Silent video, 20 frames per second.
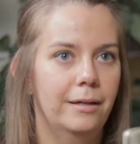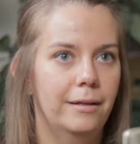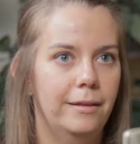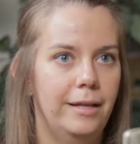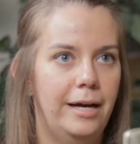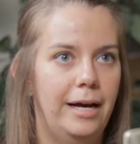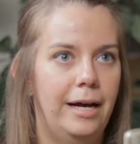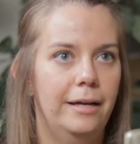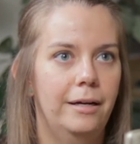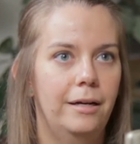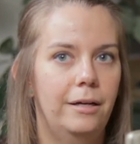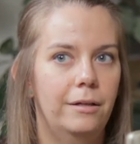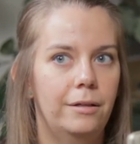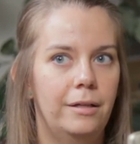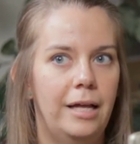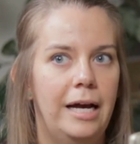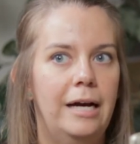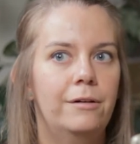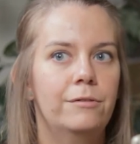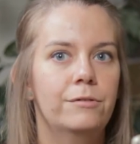that
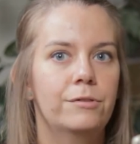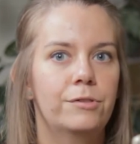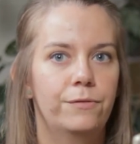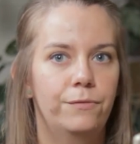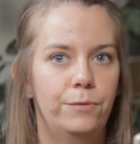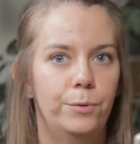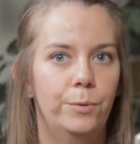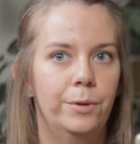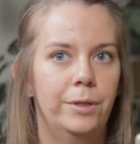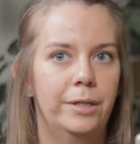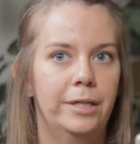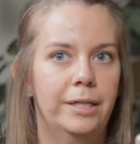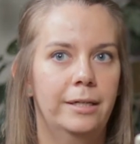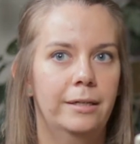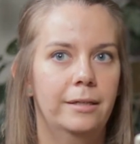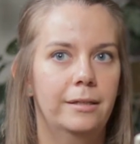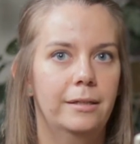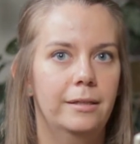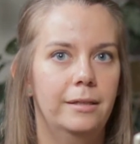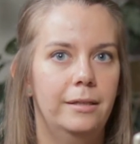allows
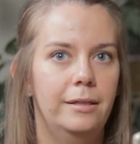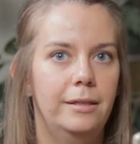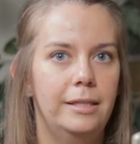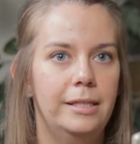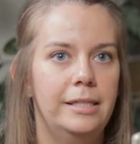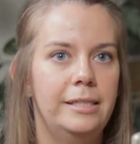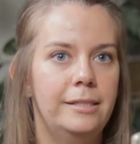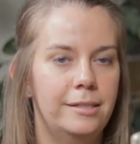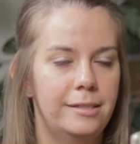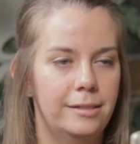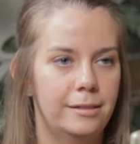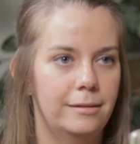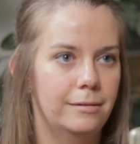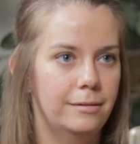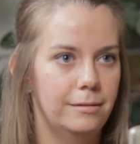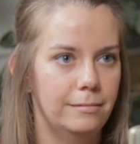for these